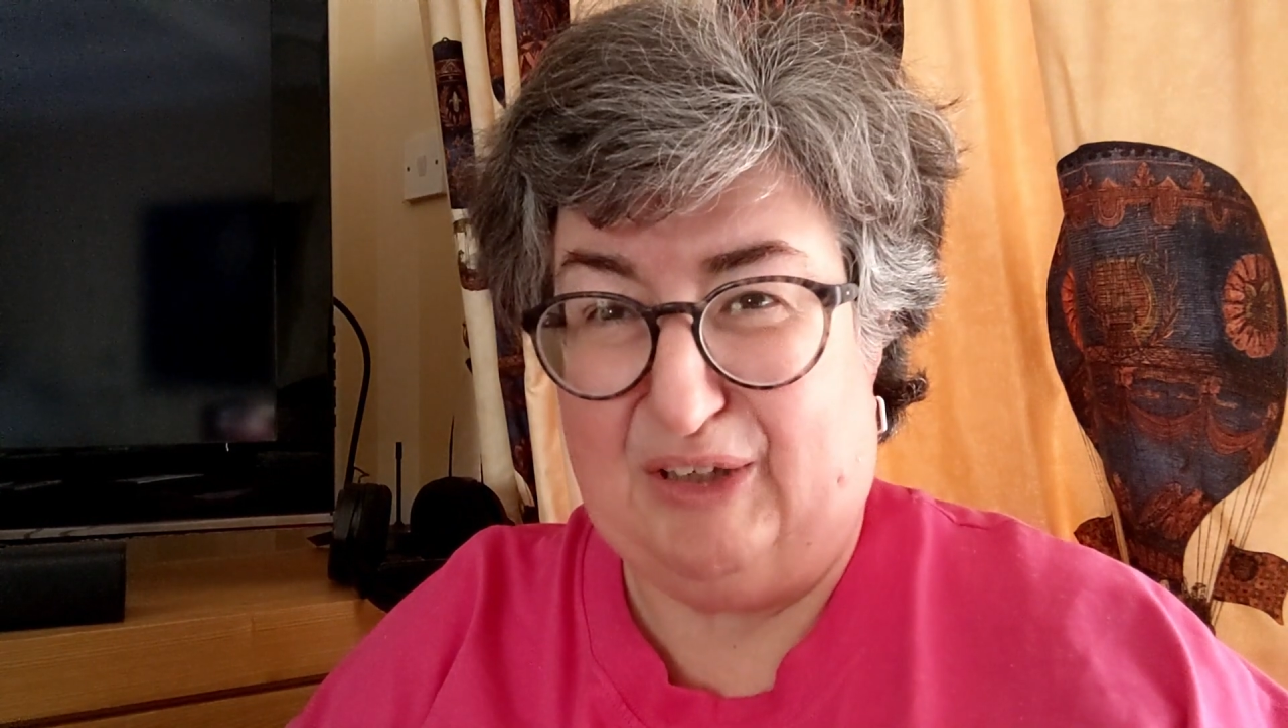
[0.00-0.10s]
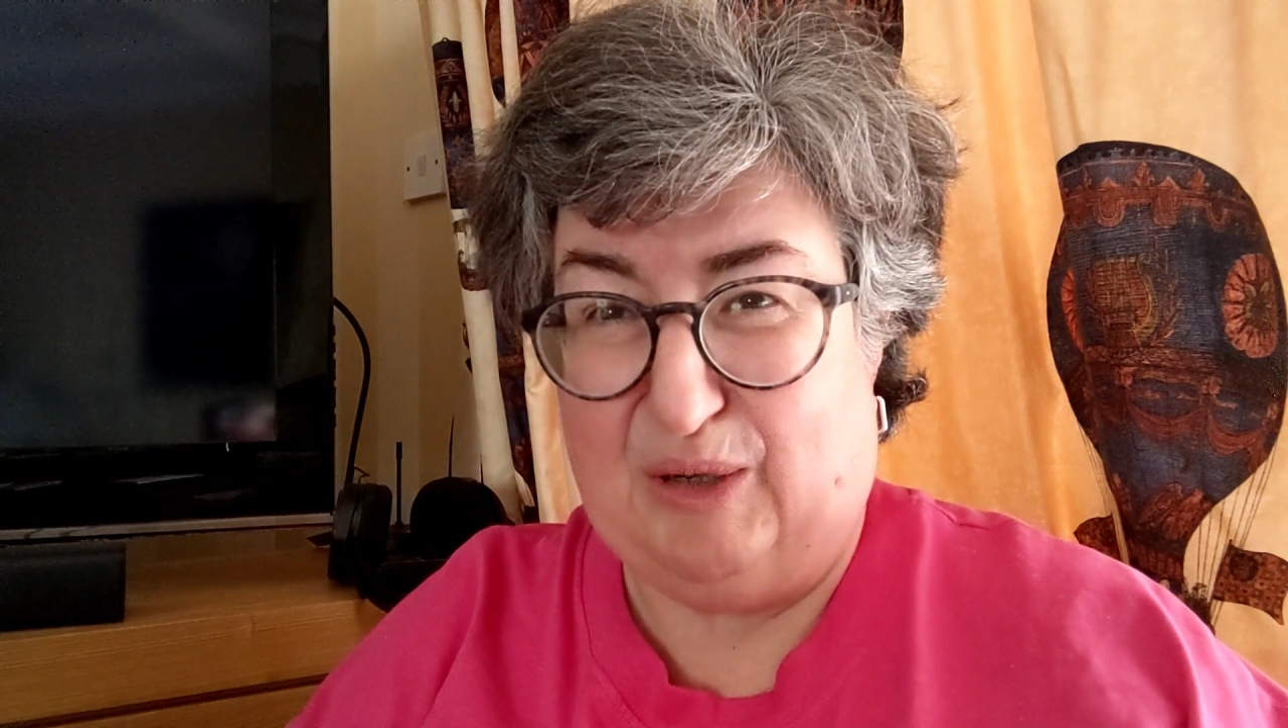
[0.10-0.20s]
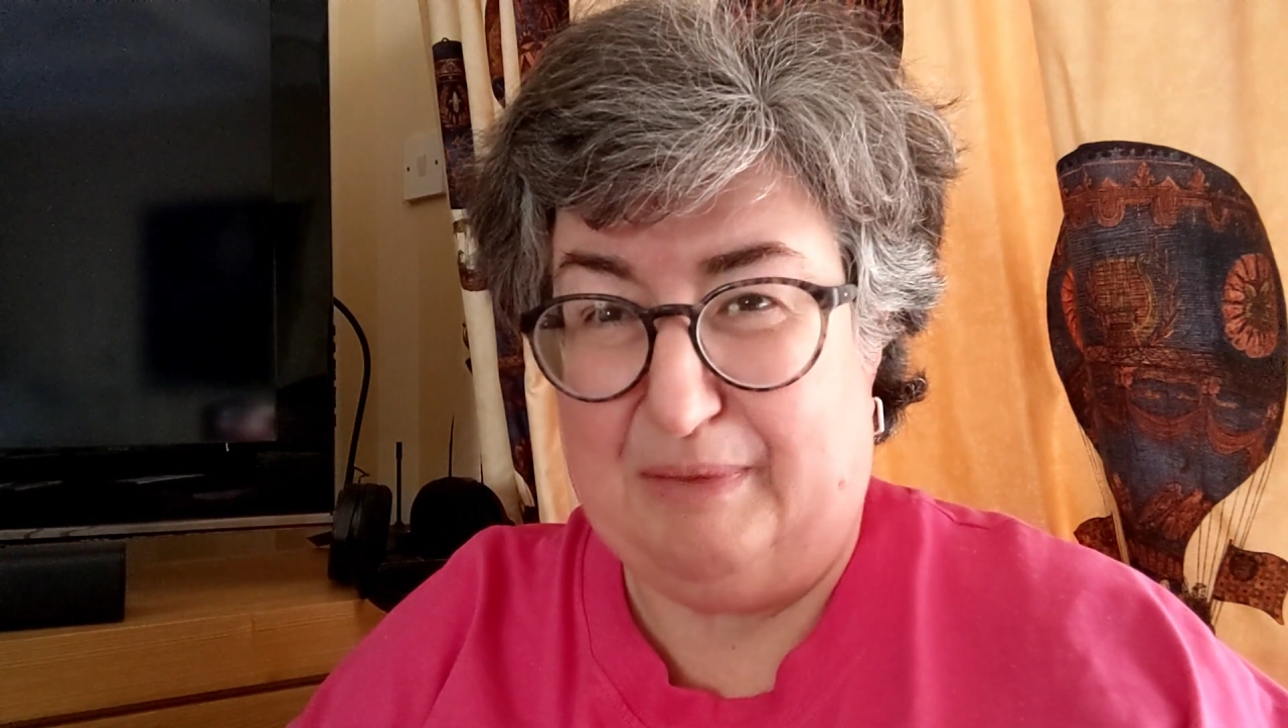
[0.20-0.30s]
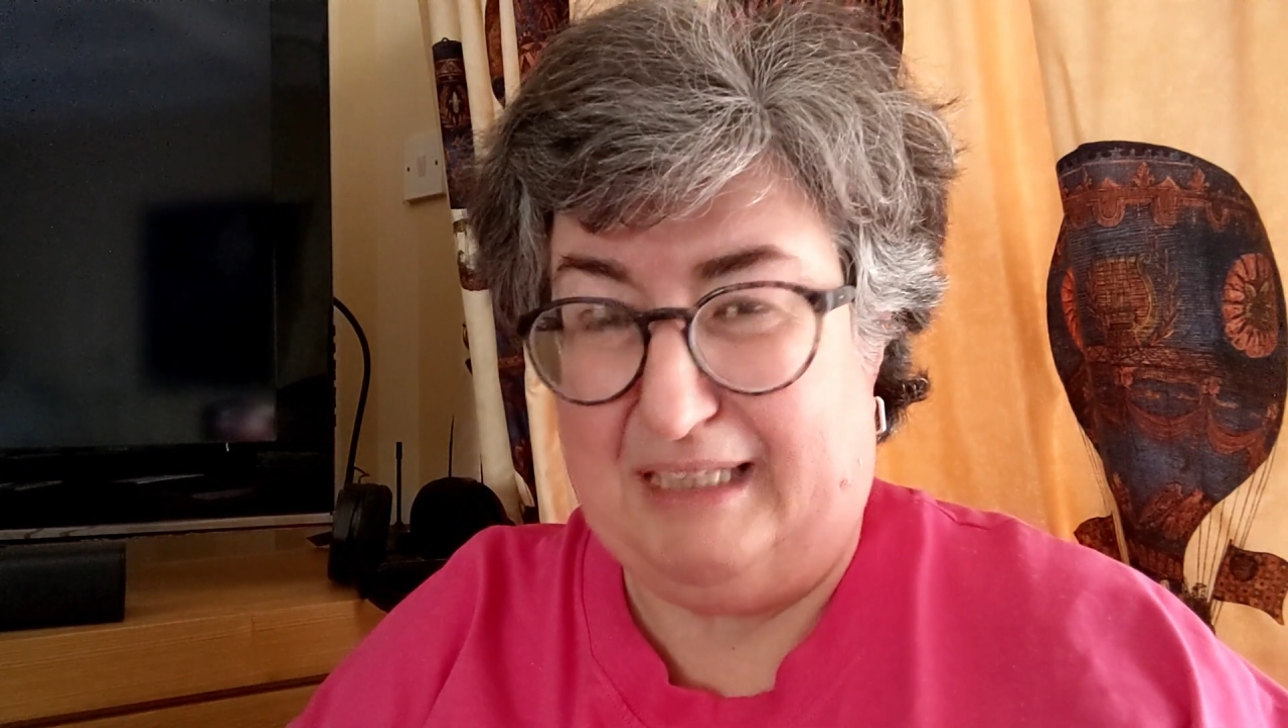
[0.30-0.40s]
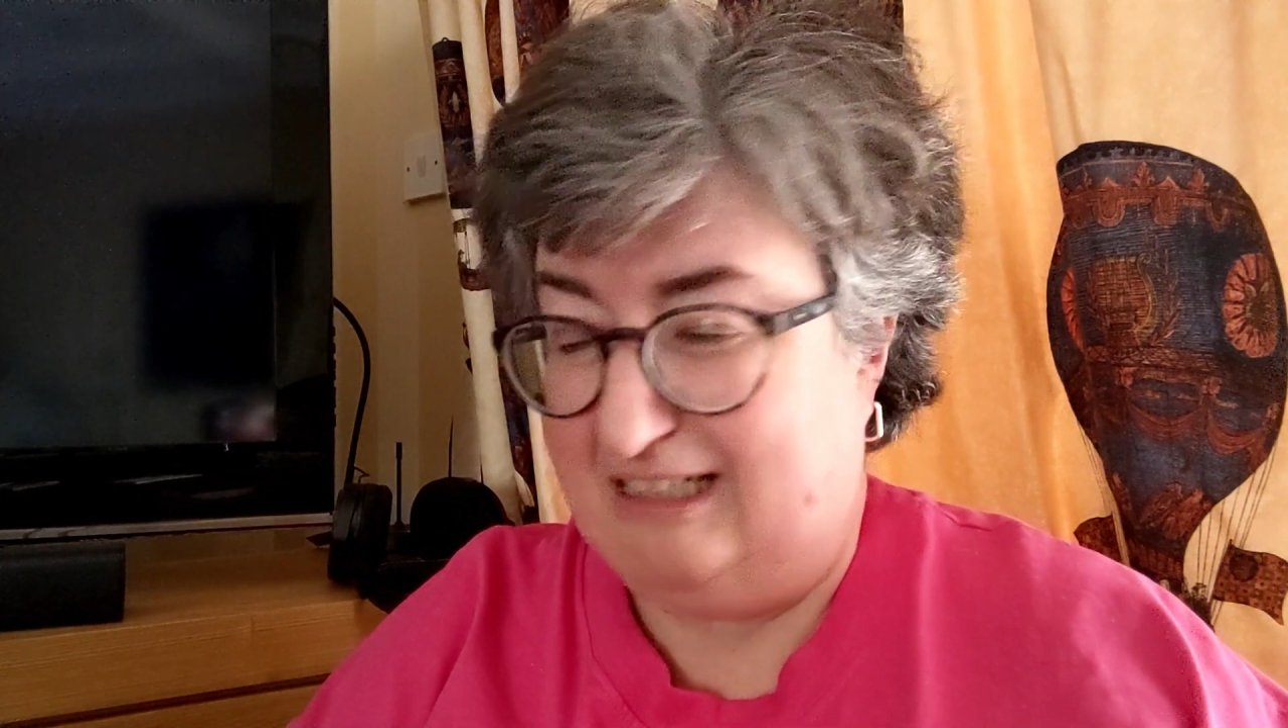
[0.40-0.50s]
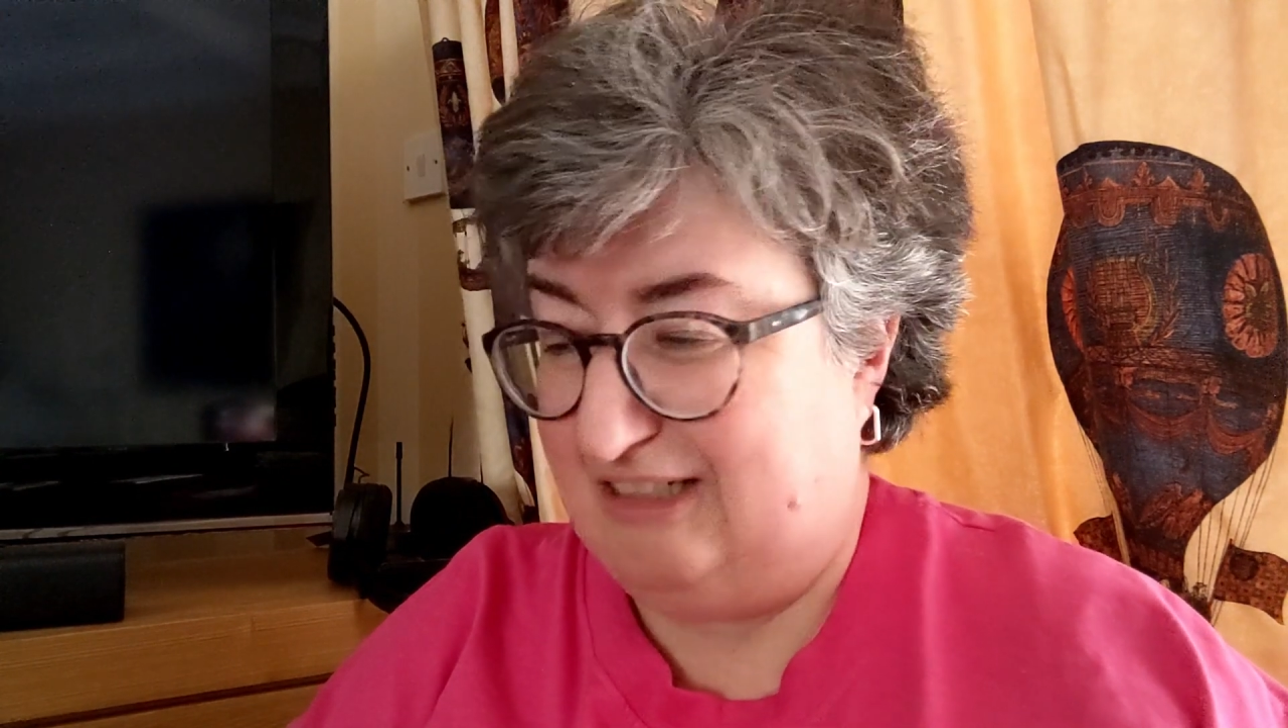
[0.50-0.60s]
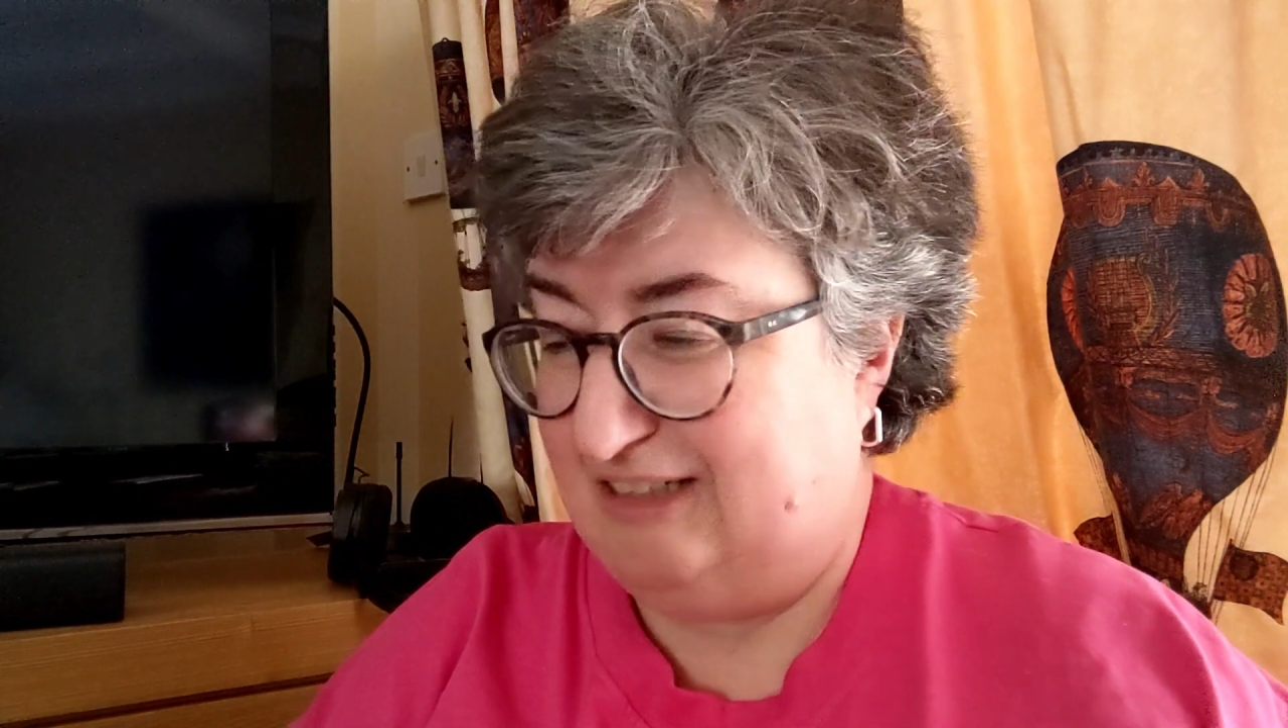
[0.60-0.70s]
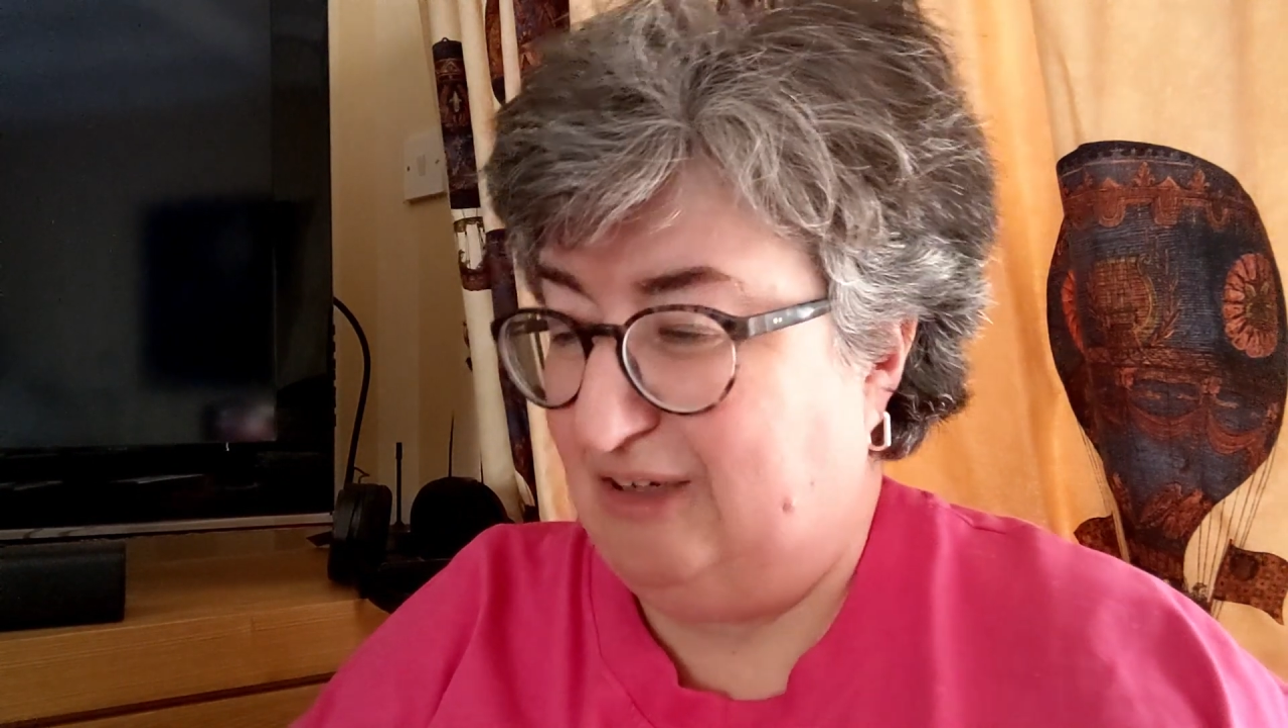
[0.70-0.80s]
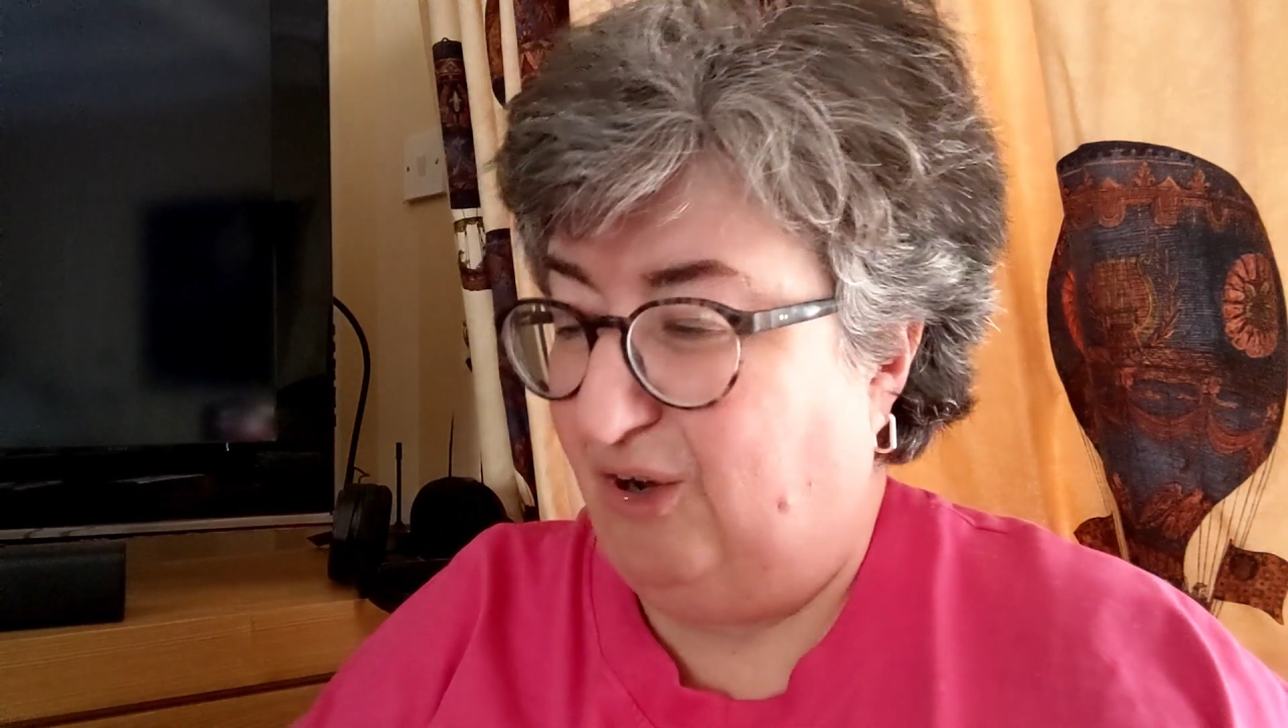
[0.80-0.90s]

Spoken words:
combination